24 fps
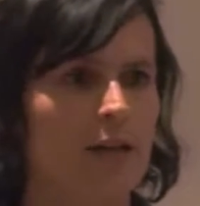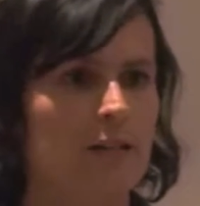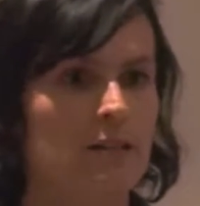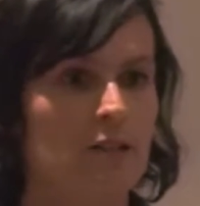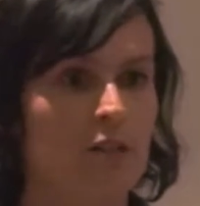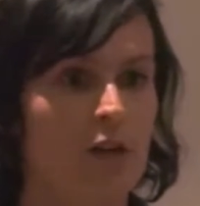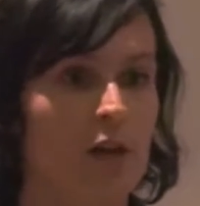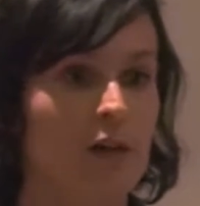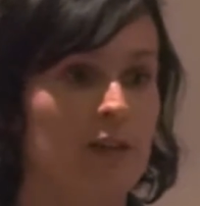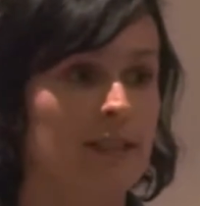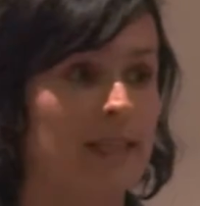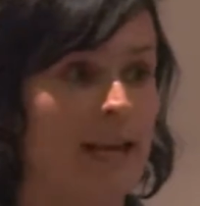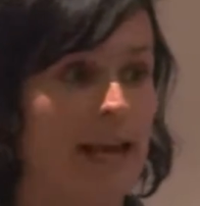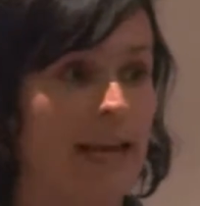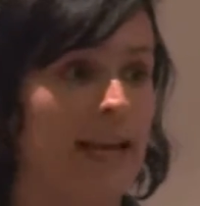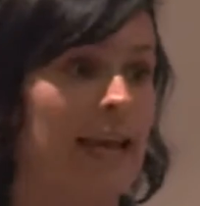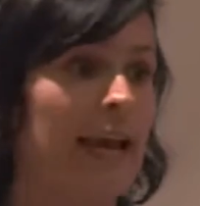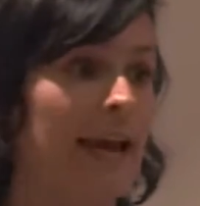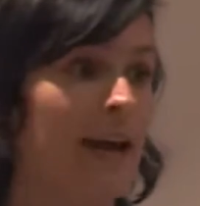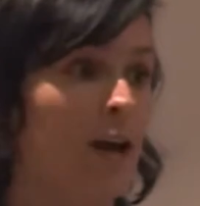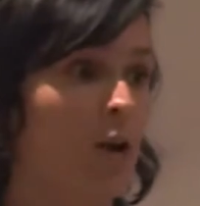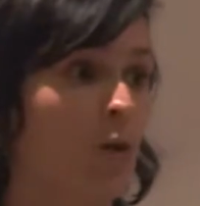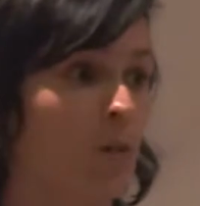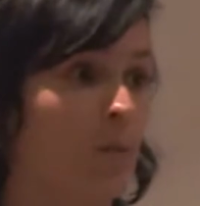start dying
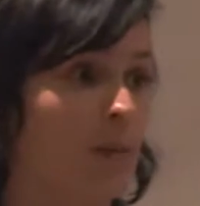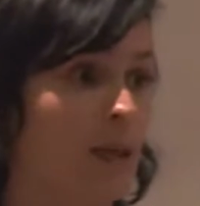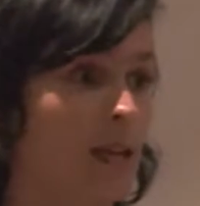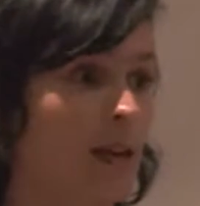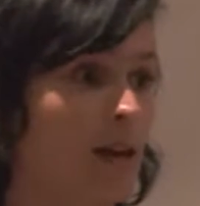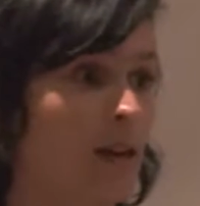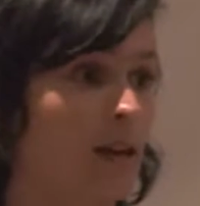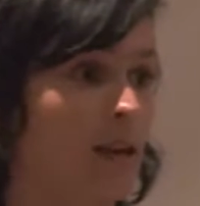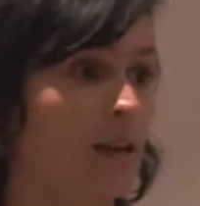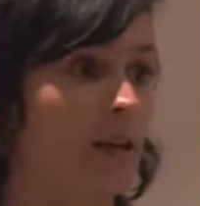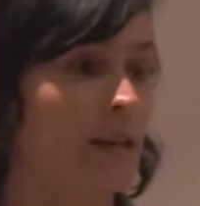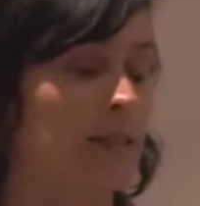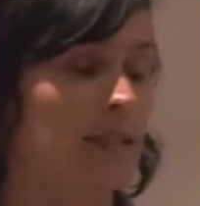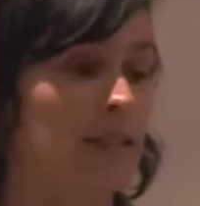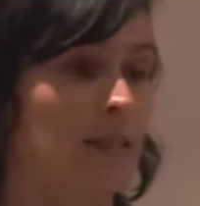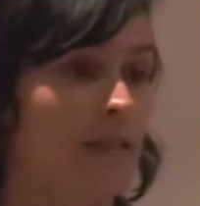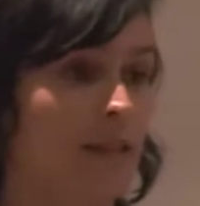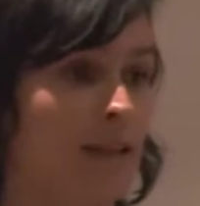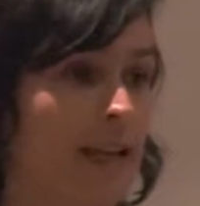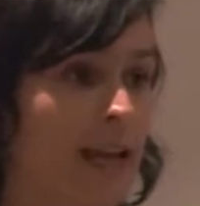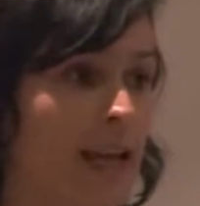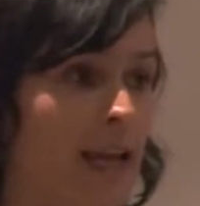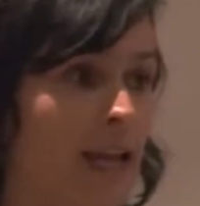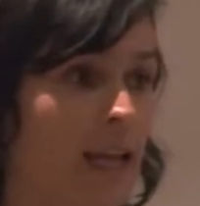out because
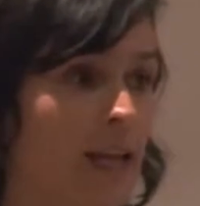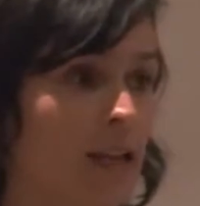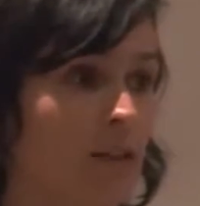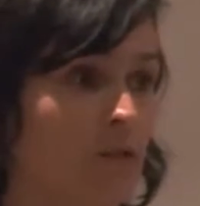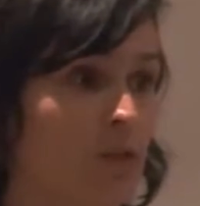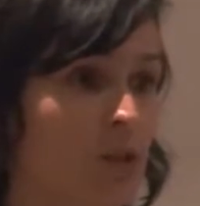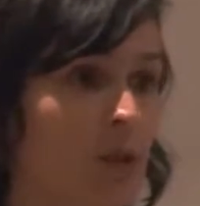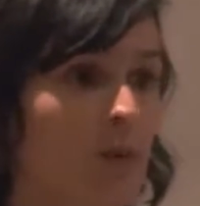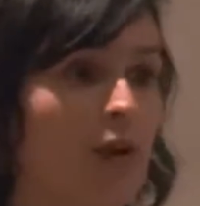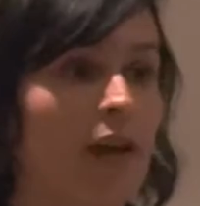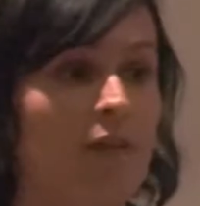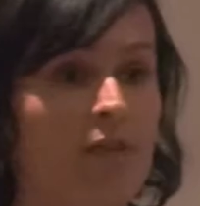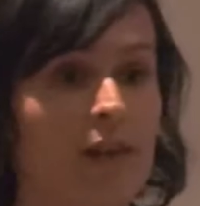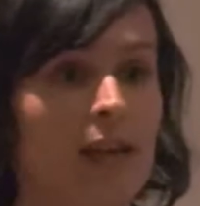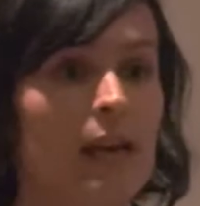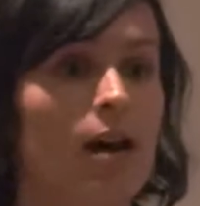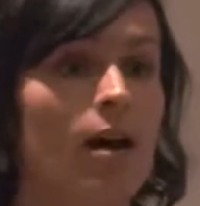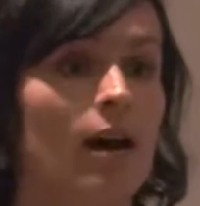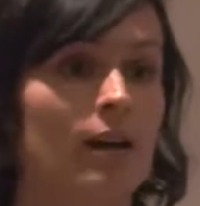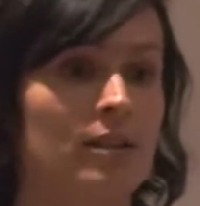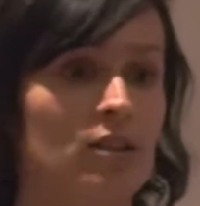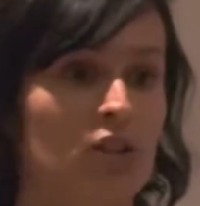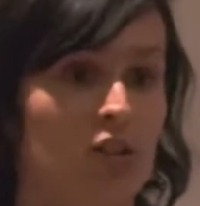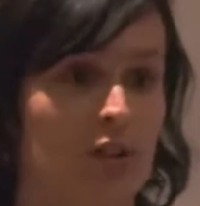they don't have any
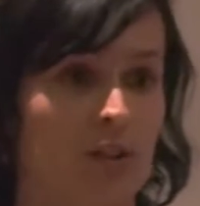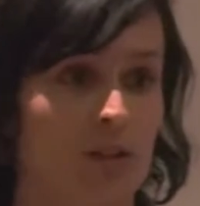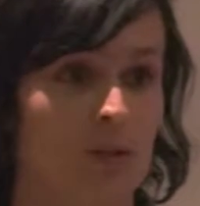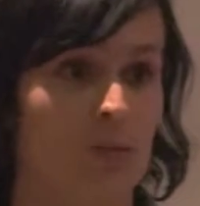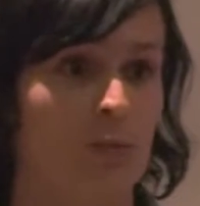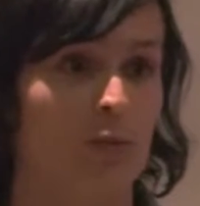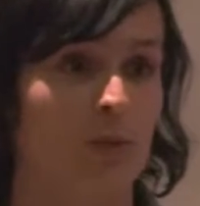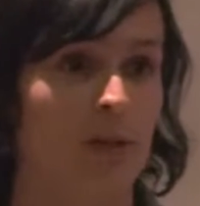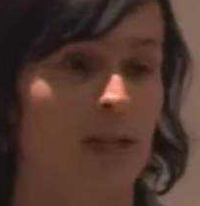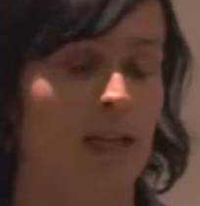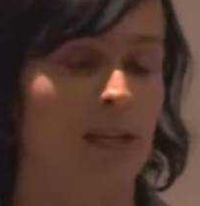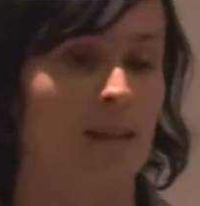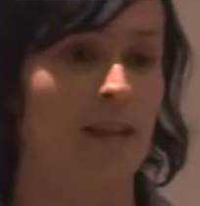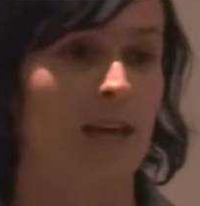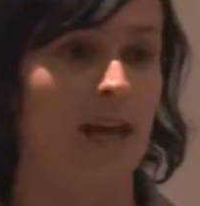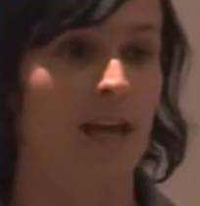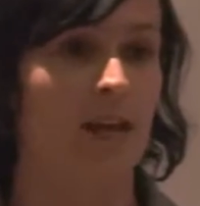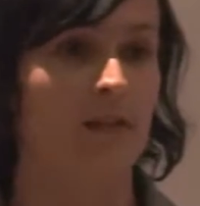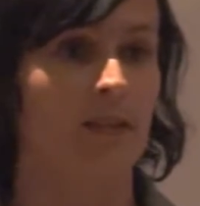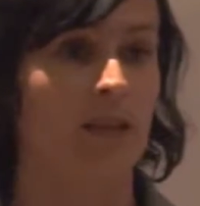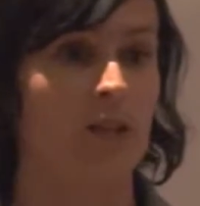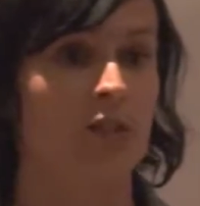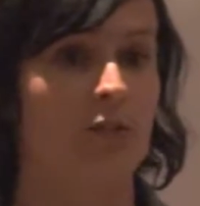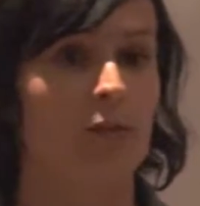oxygen to breathe
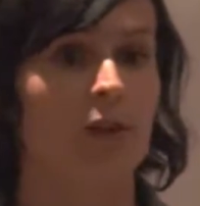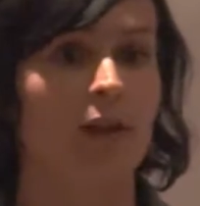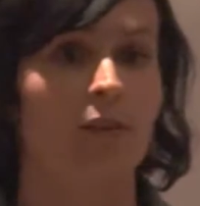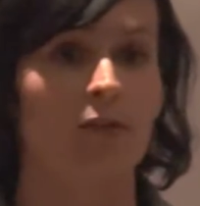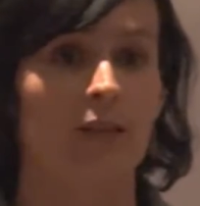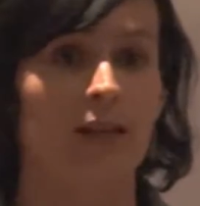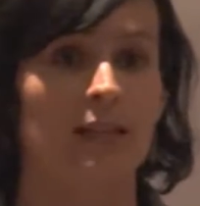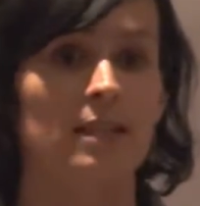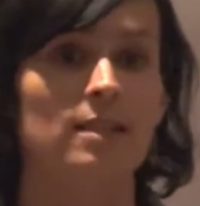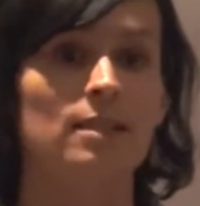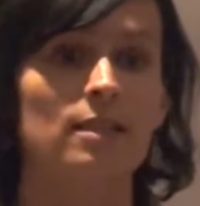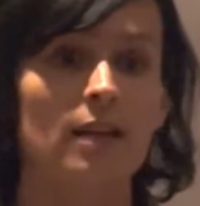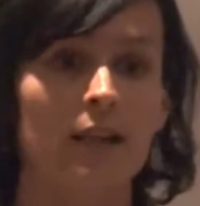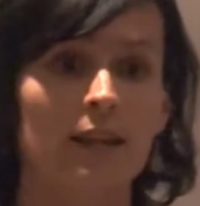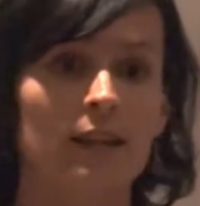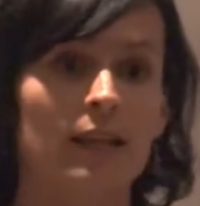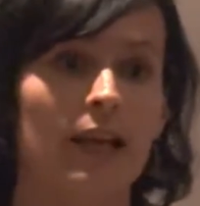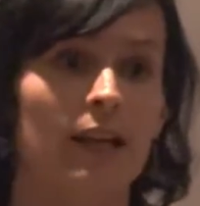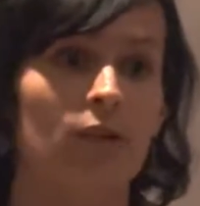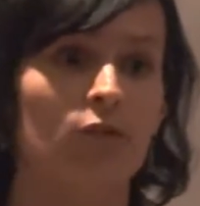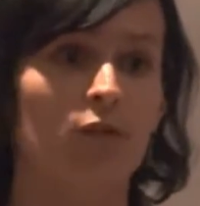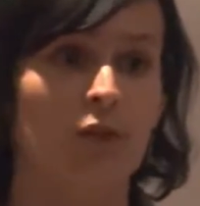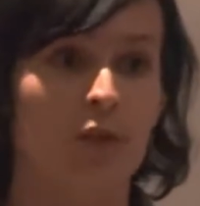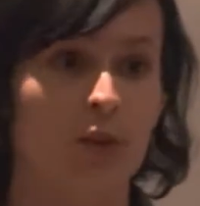and they don't have any
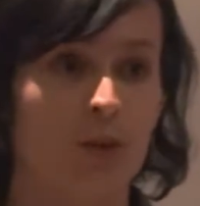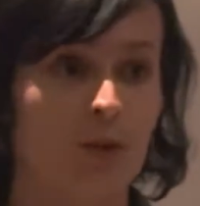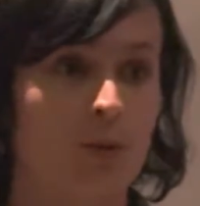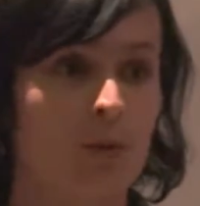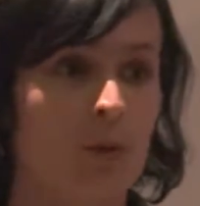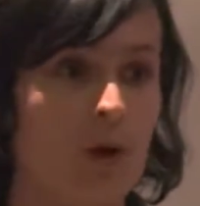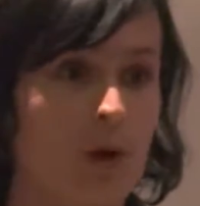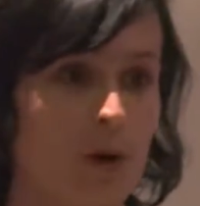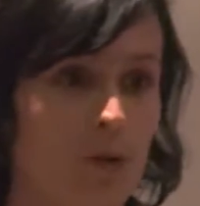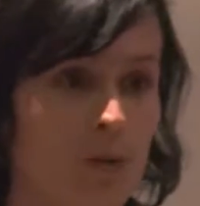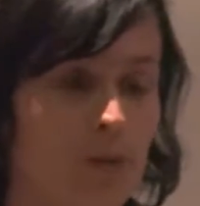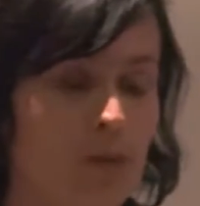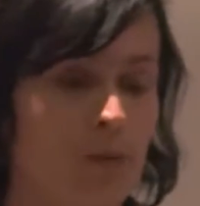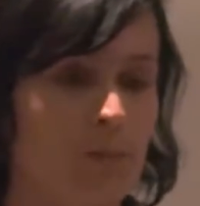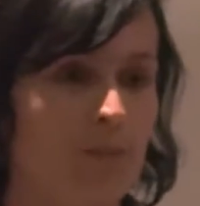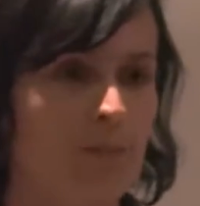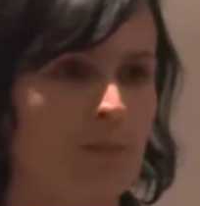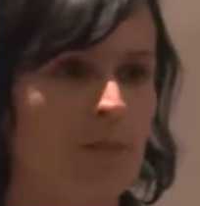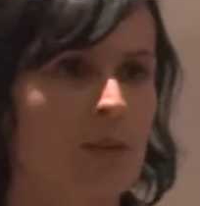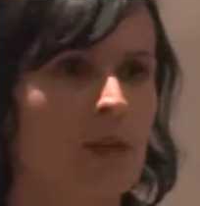sunlight for their growth.